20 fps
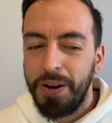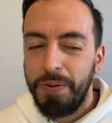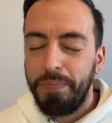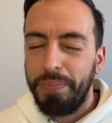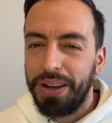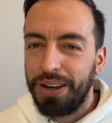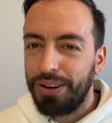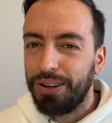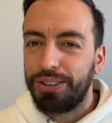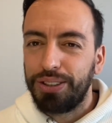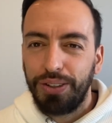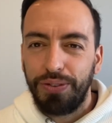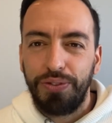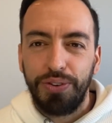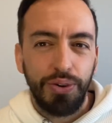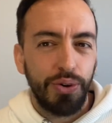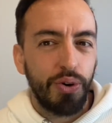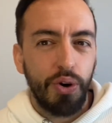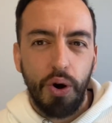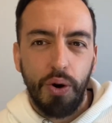because if
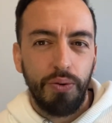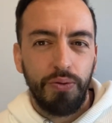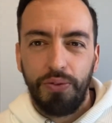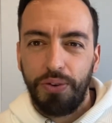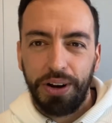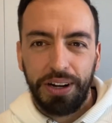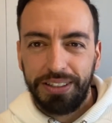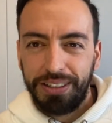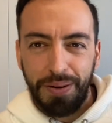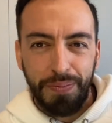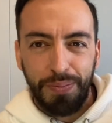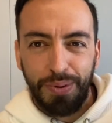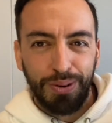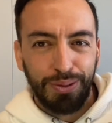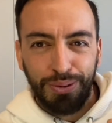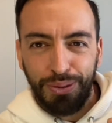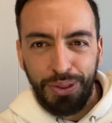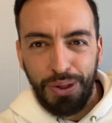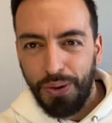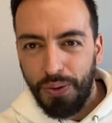you go, for example,
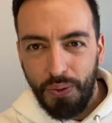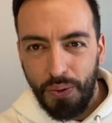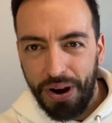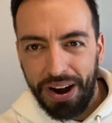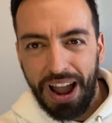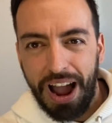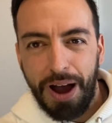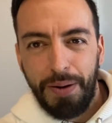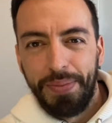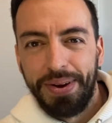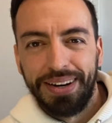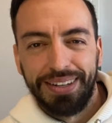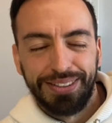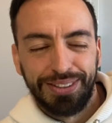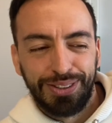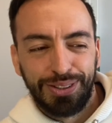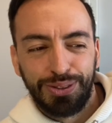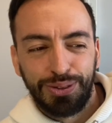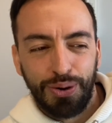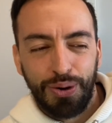to the Warhammer
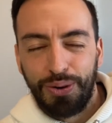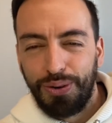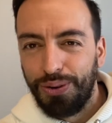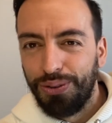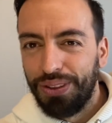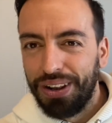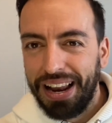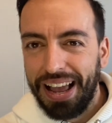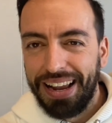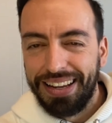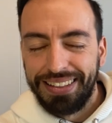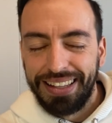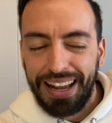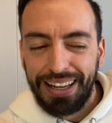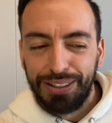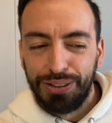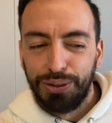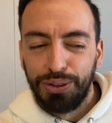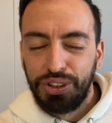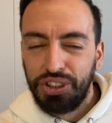store online
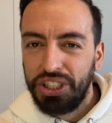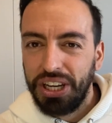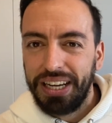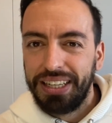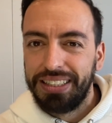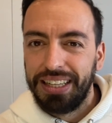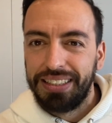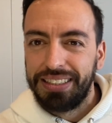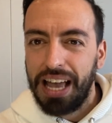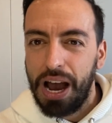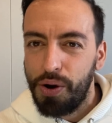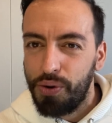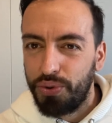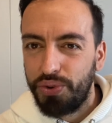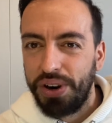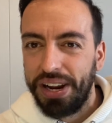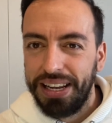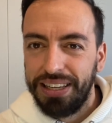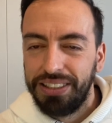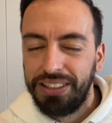and you check the Tau
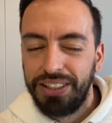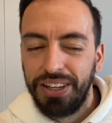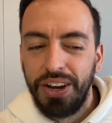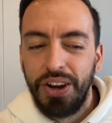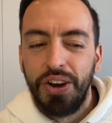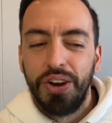range,